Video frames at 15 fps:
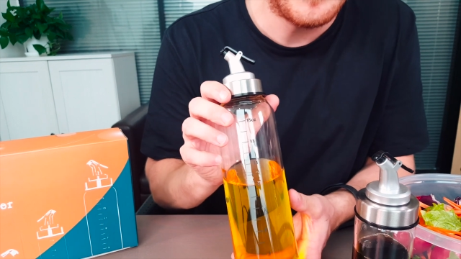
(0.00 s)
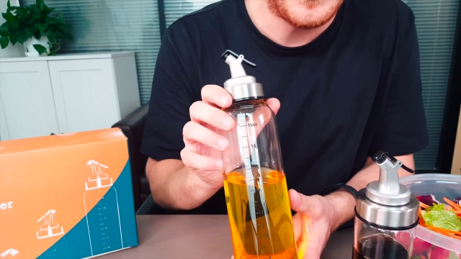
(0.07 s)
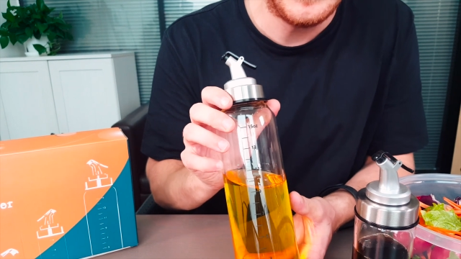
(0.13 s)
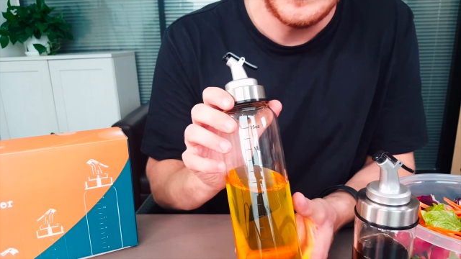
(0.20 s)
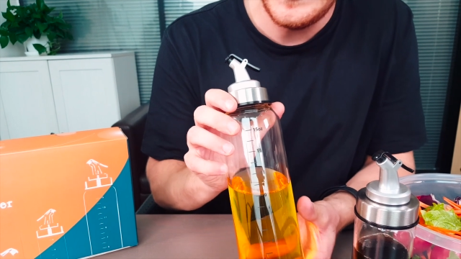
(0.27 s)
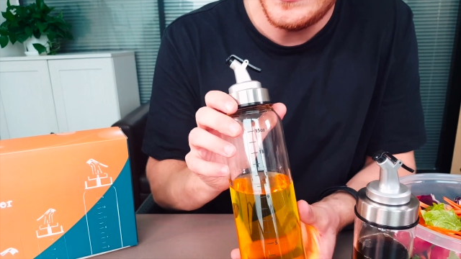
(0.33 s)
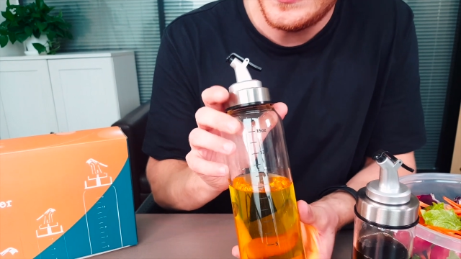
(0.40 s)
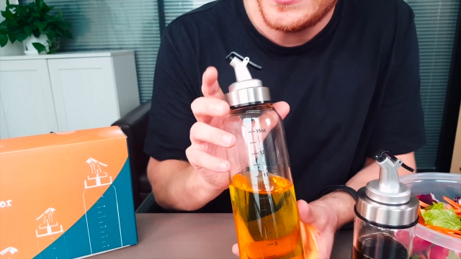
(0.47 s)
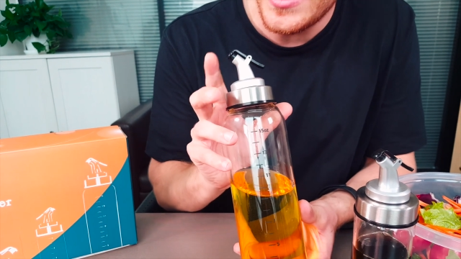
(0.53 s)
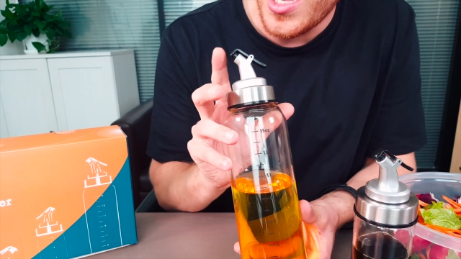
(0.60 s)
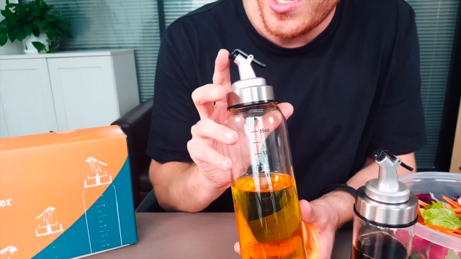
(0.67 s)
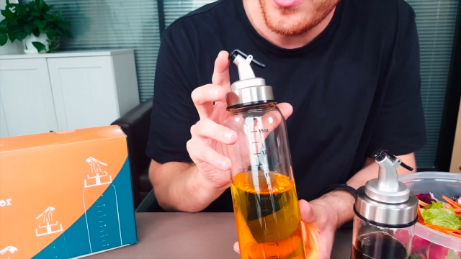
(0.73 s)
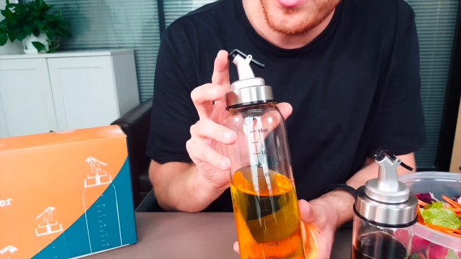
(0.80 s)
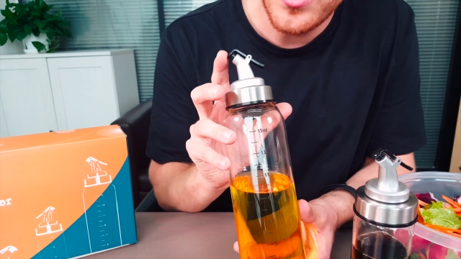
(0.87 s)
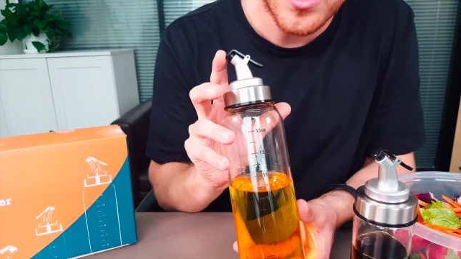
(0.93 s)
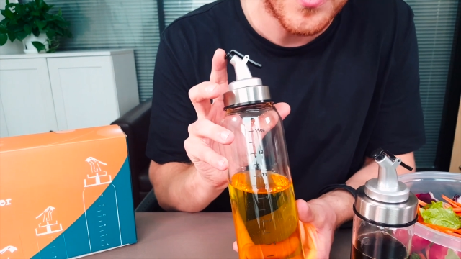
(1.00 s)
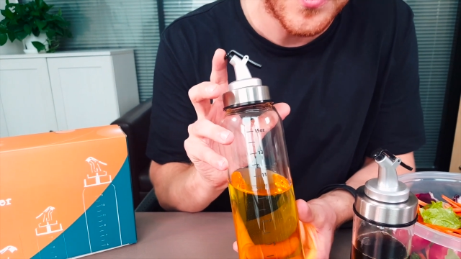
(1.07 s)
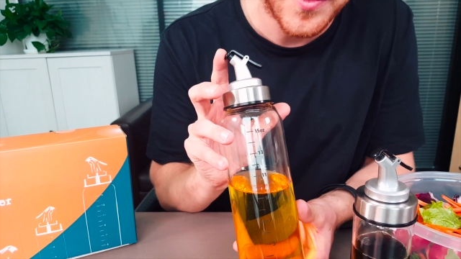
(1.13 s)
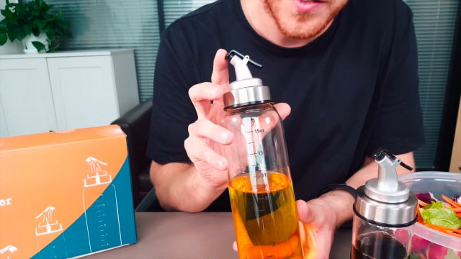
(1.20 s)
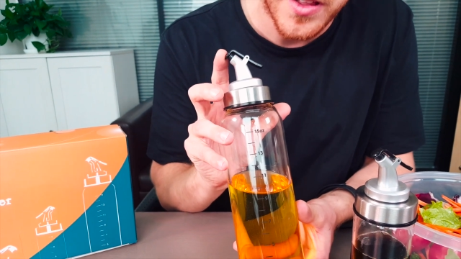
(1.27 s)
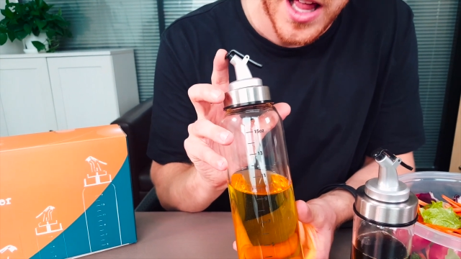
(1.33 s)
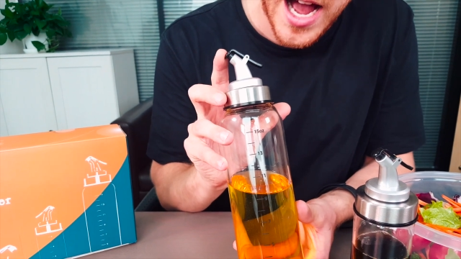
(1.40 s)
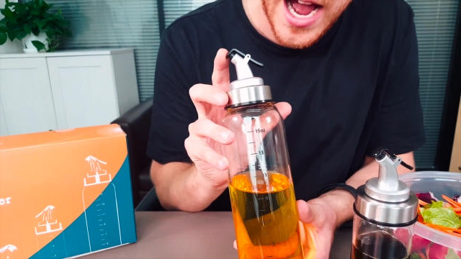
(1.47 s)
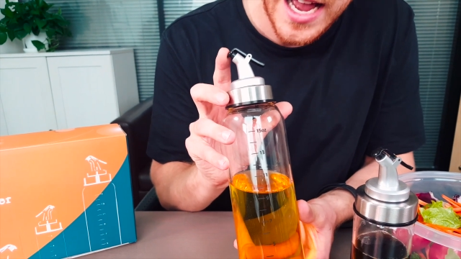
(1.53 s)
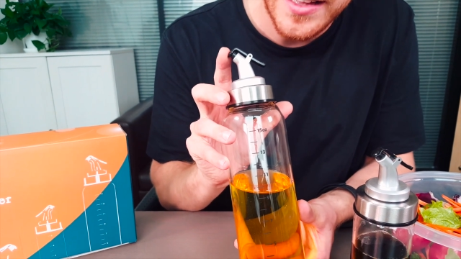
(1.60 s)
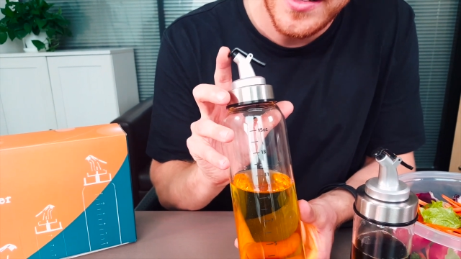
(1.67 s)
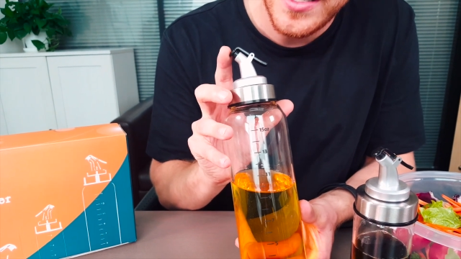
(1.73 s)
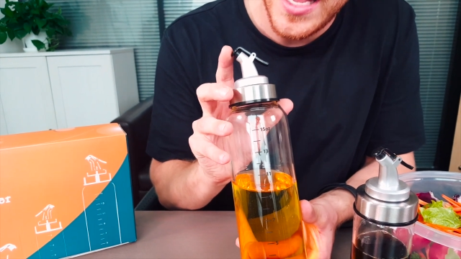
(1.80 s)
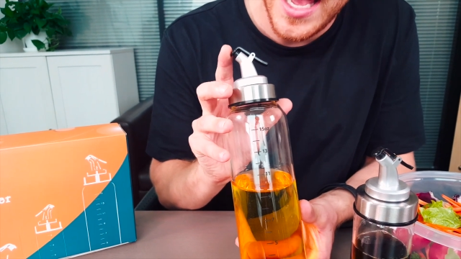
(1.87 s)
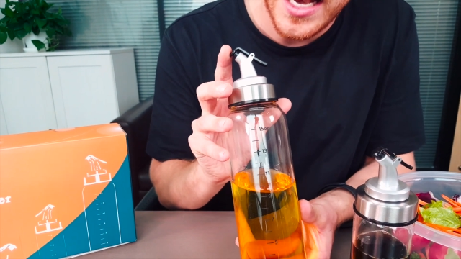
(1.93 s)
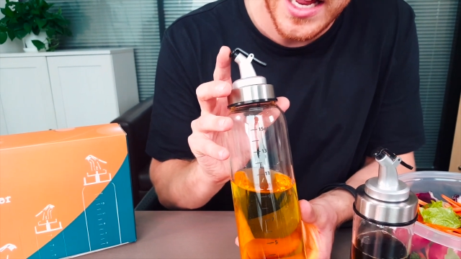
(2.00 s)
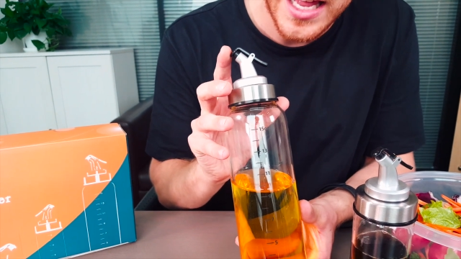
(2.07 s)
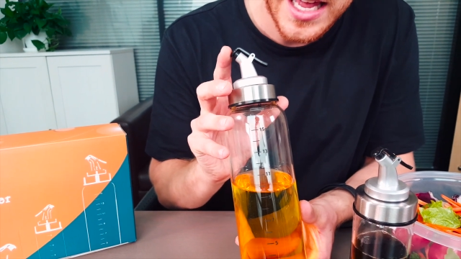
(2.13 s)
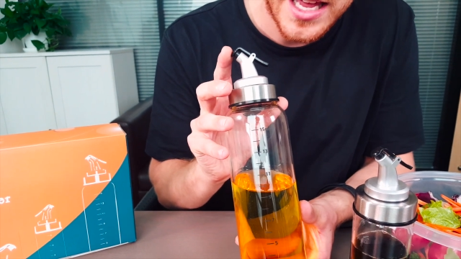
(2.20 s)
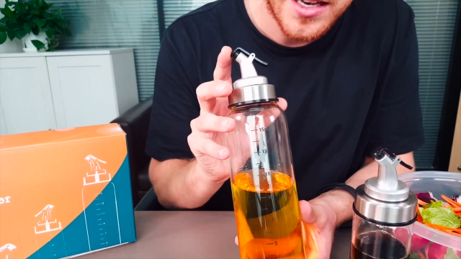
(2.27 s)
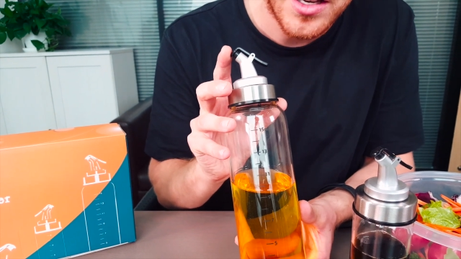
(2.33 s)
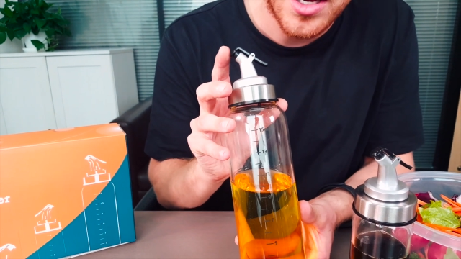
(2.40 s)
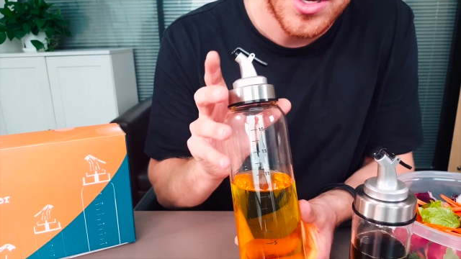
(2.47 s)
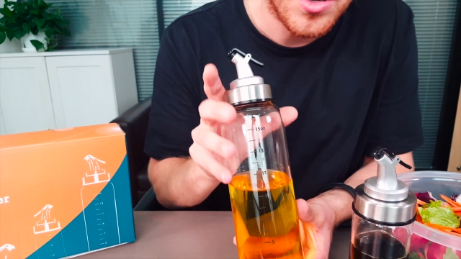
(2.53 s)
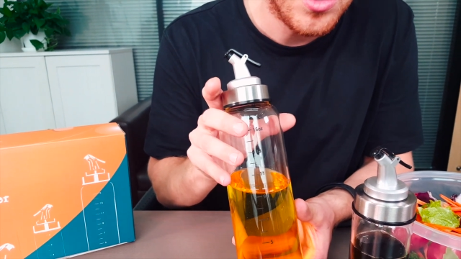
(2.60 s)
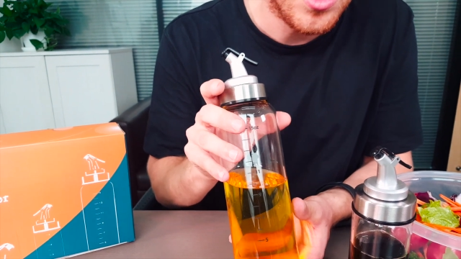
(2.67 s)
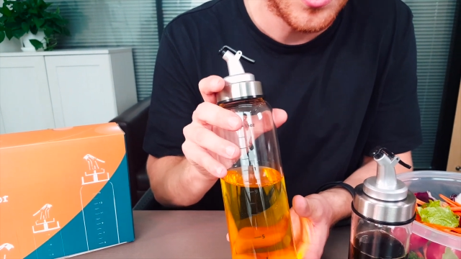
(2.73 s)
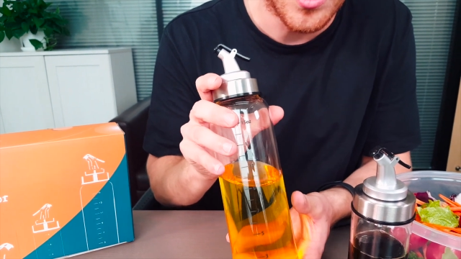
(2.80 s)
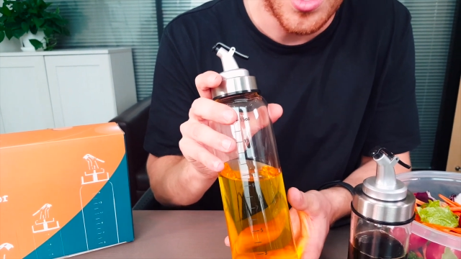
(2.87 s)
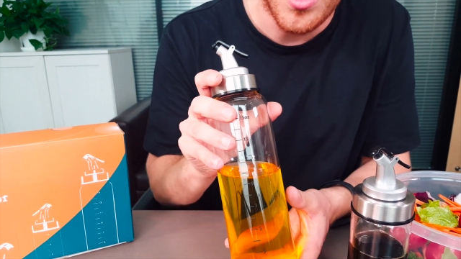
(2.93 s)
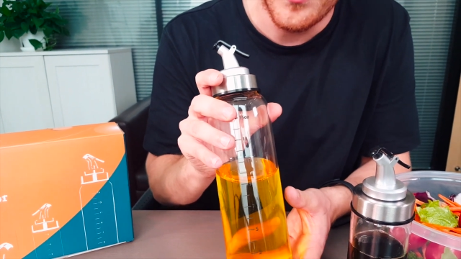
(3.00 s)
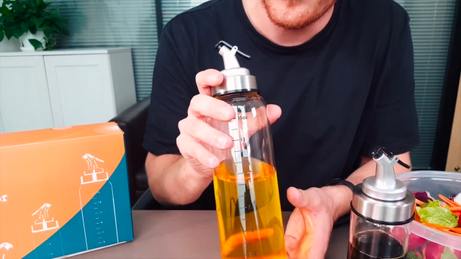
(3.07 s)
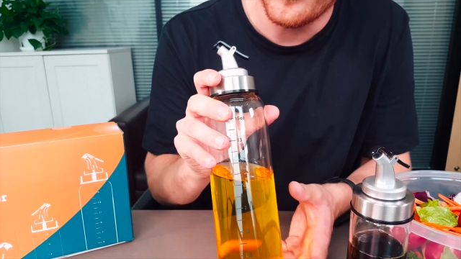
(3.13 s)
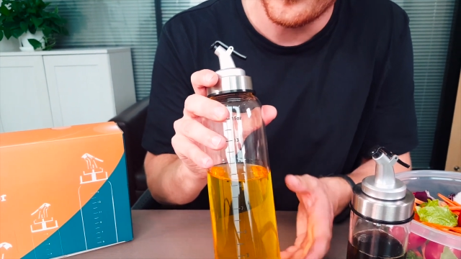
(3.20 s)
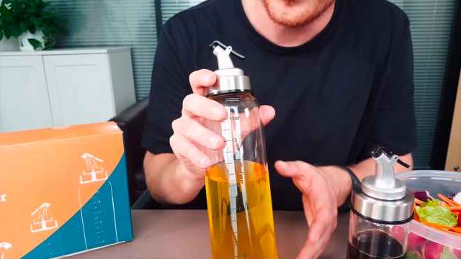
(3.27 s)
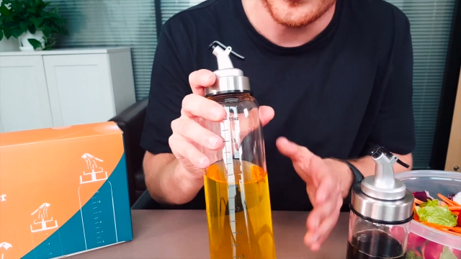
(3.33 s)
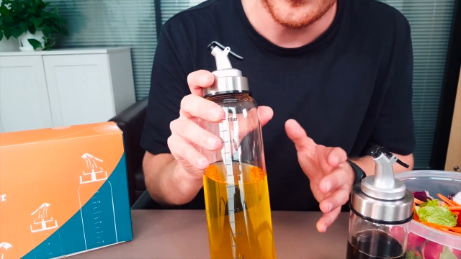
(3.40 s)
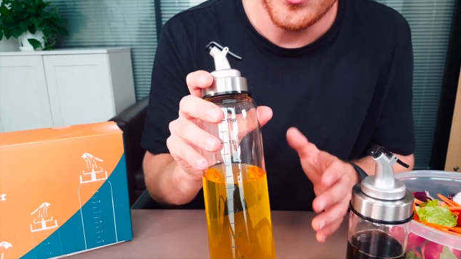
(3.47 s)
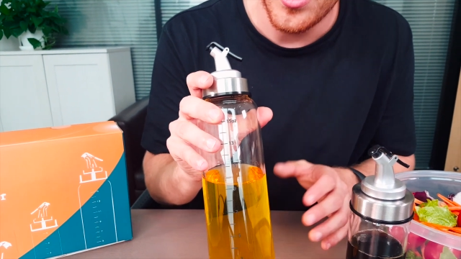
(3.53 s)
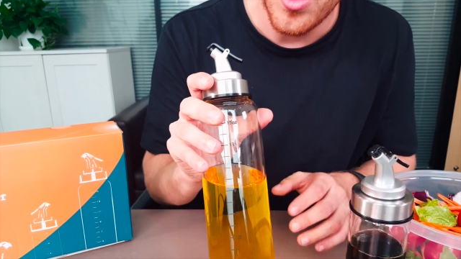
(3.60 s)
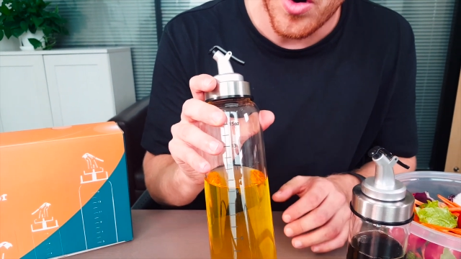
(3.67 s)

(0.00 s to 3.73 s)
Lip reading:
Nobody's mouth can be seen.